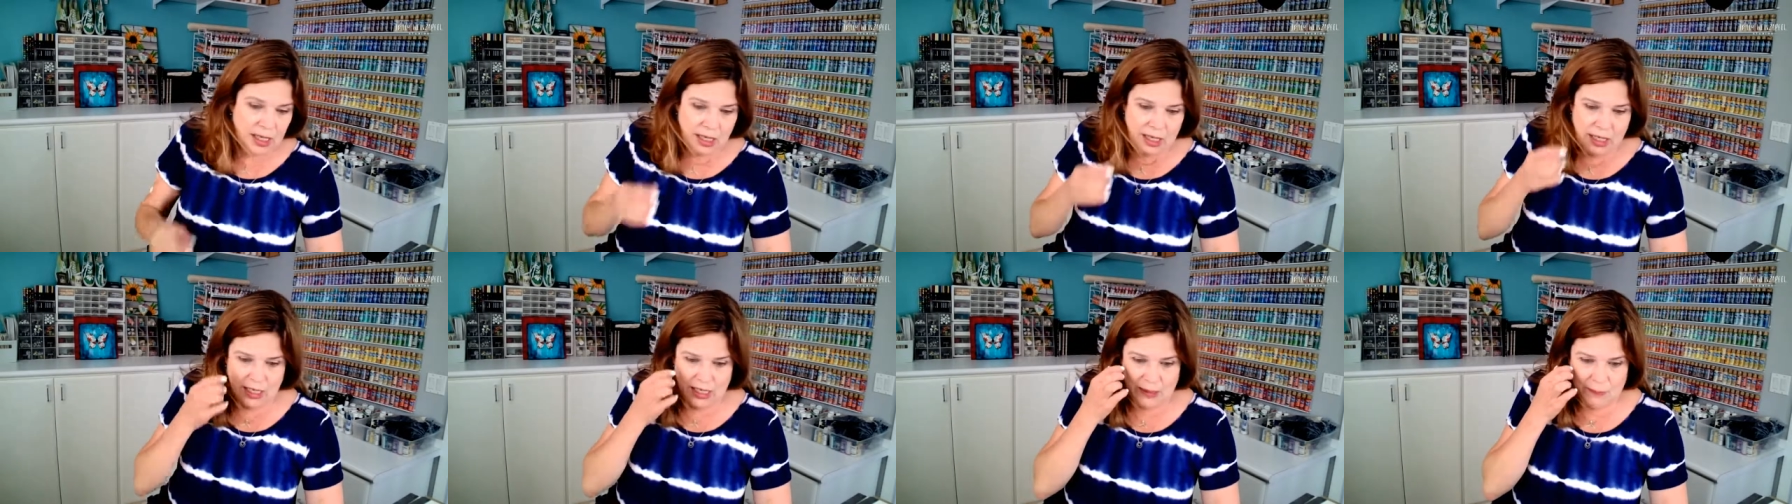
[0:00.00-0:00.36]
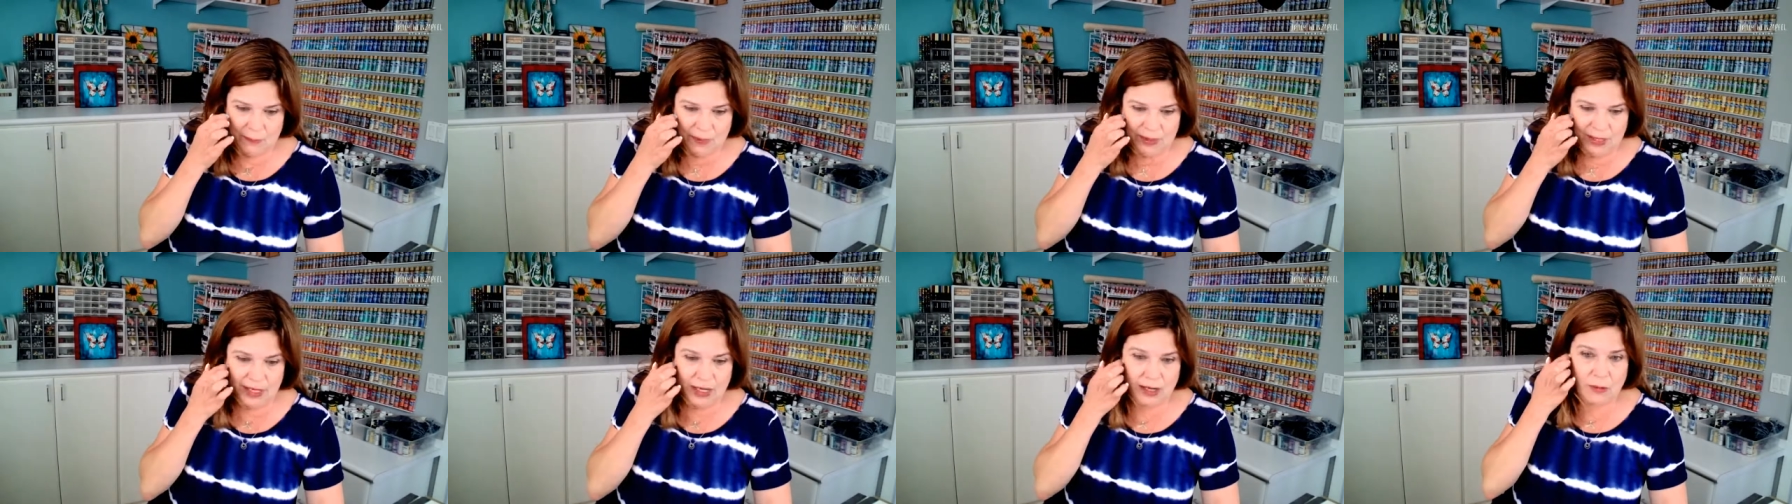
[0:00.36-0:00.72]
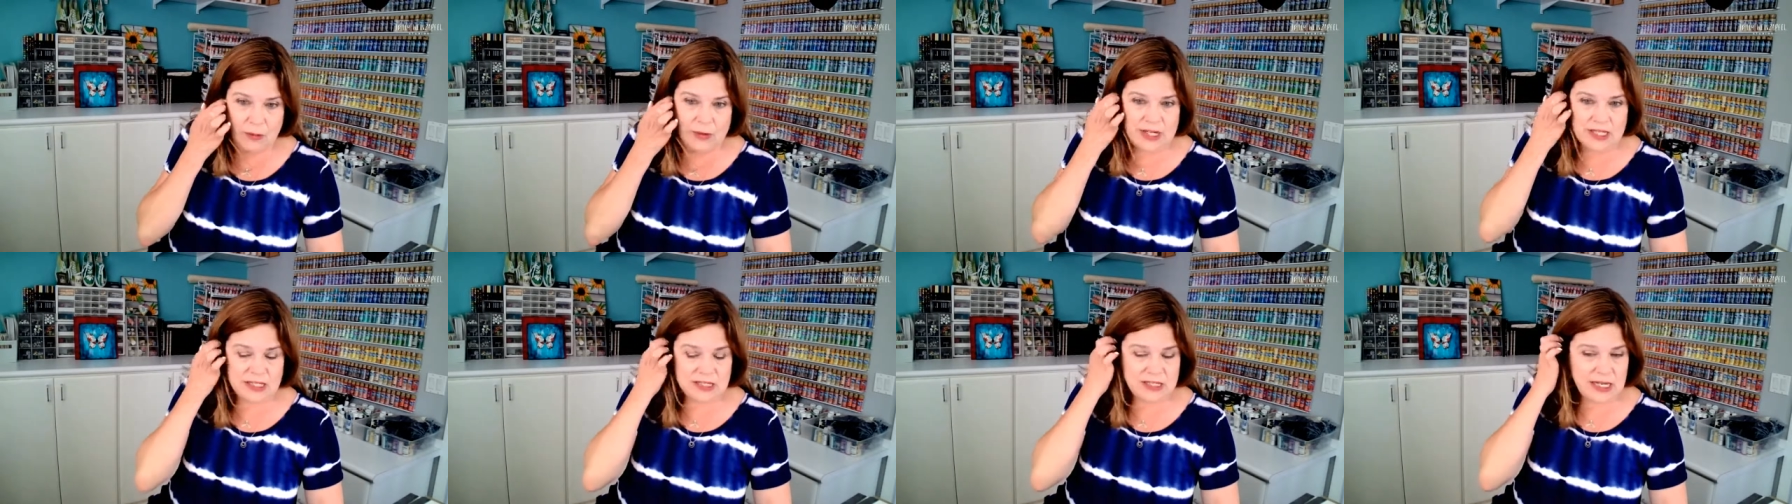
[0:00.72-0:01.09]
But I
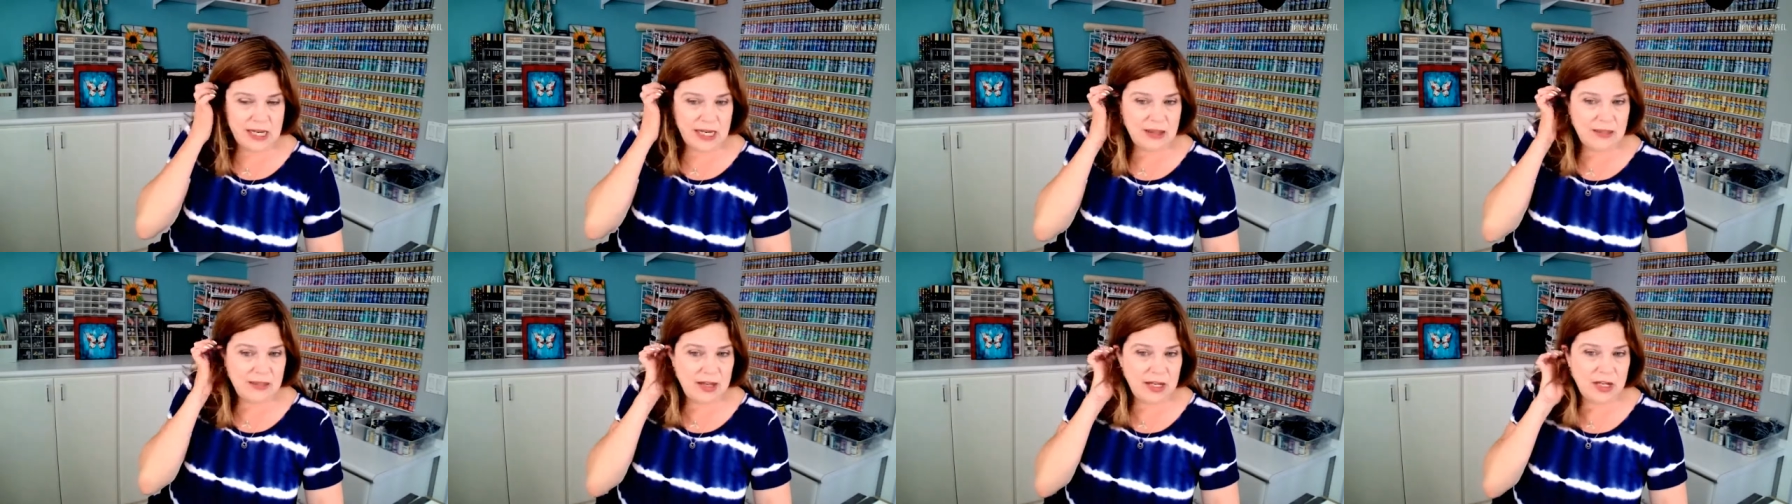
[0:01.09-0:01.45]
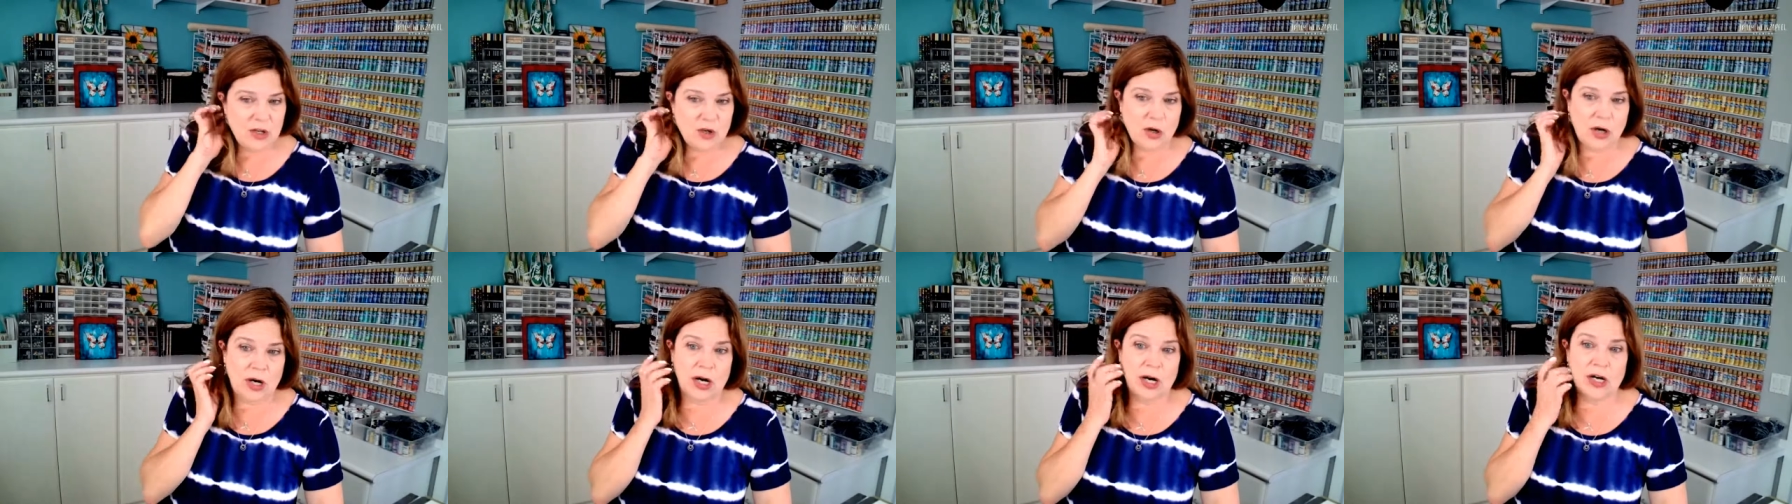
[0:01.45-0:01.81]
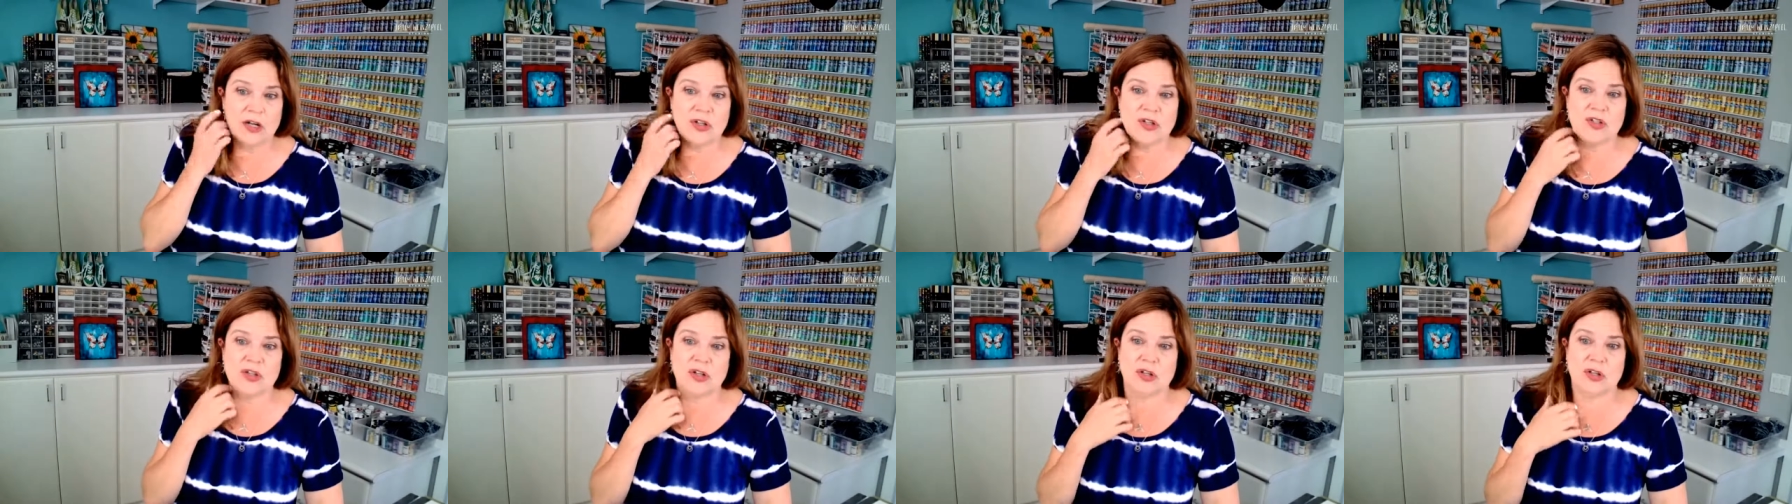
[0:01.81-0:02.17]
always say that your
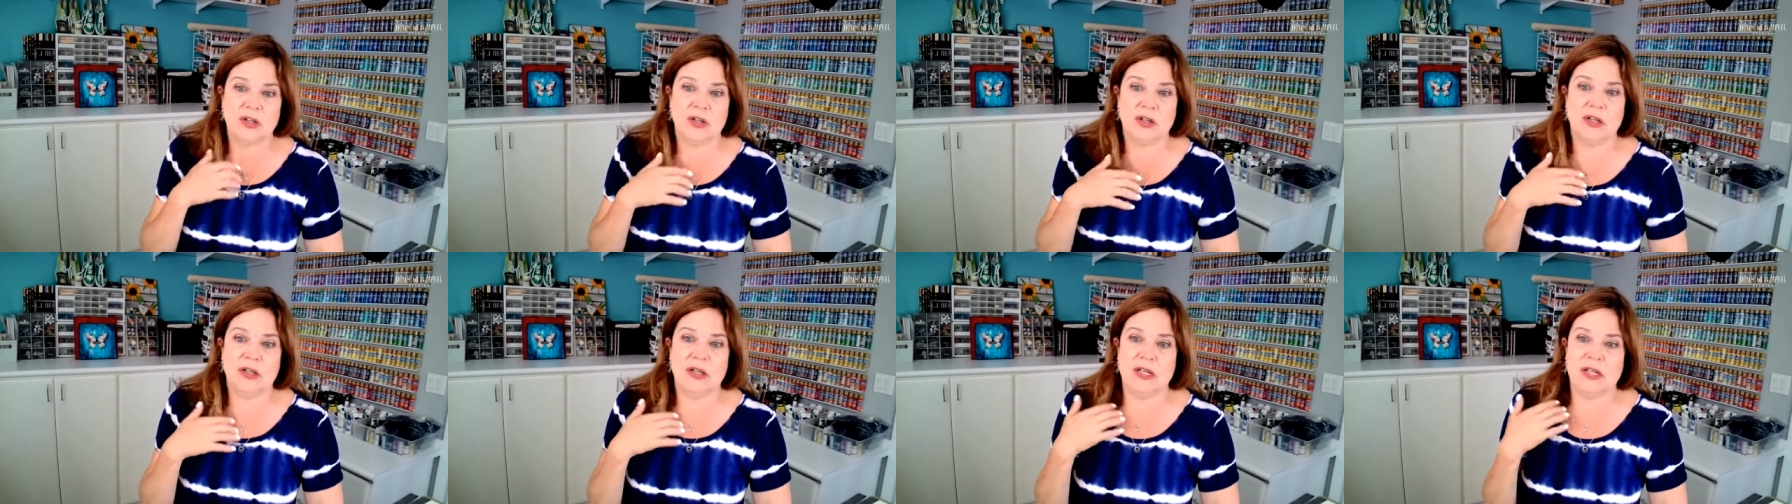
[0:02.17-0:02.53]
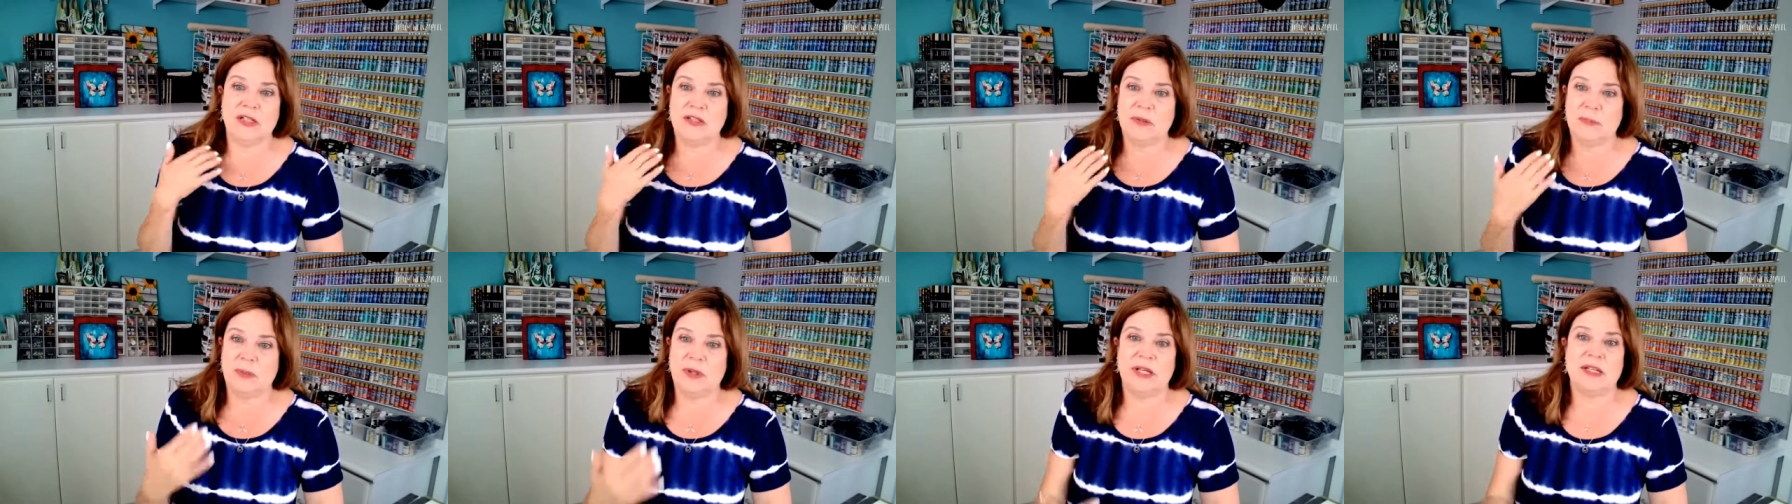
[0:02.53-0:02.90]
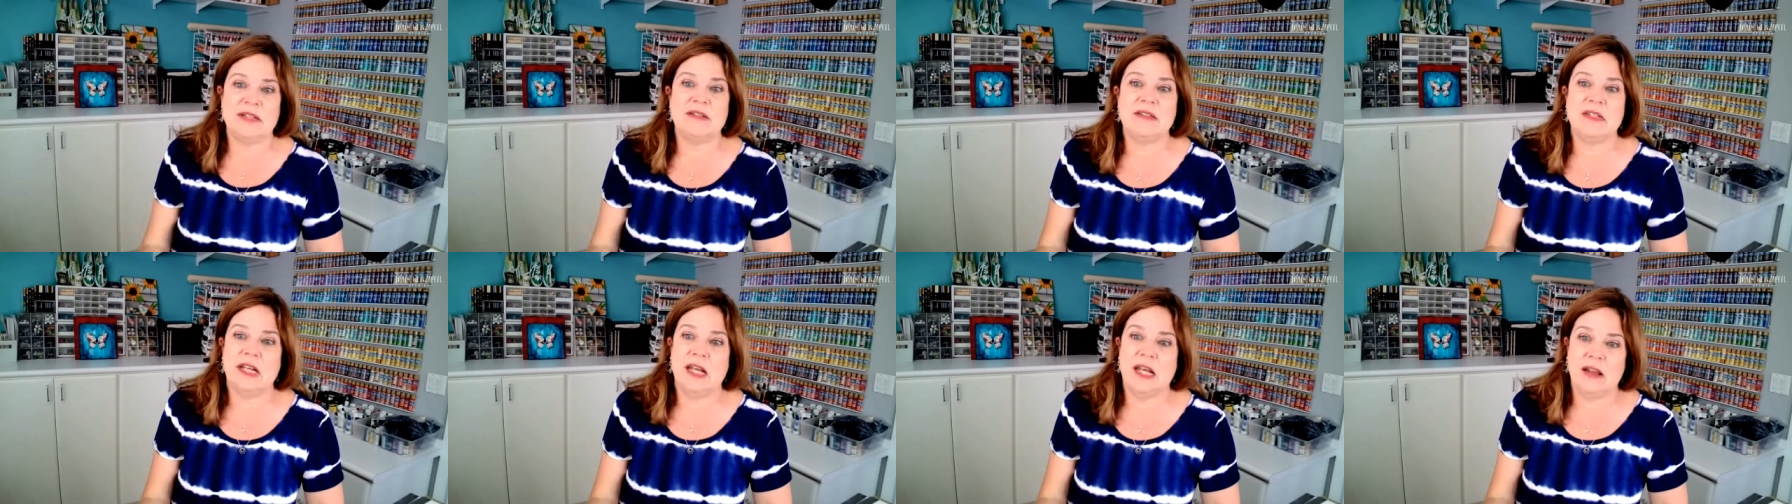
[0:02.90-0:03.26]
art journal is a
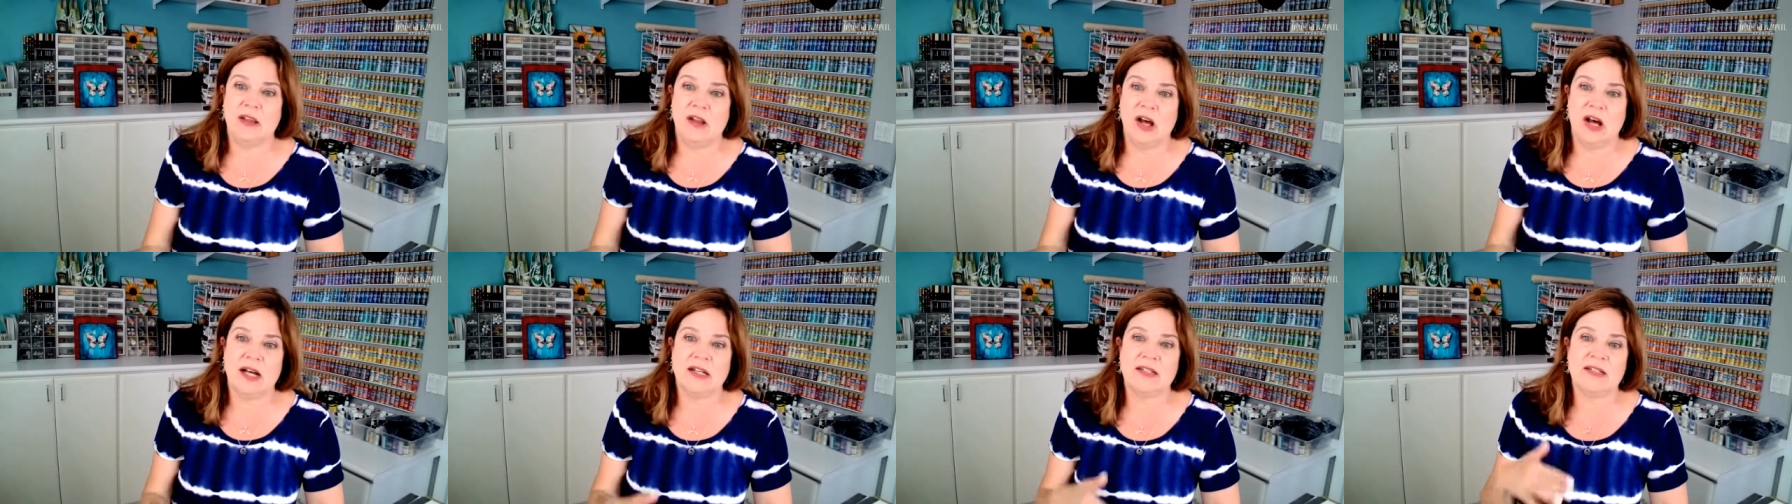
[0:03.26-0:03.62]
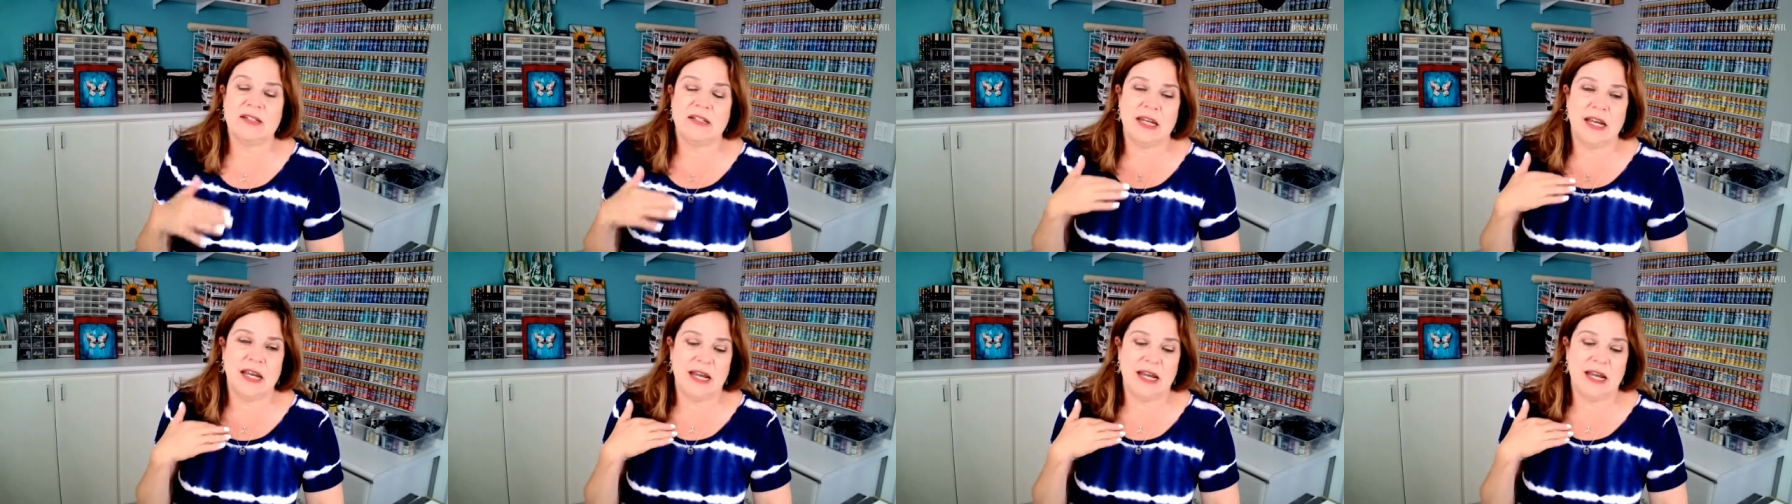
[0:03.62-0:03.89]
place to get lost.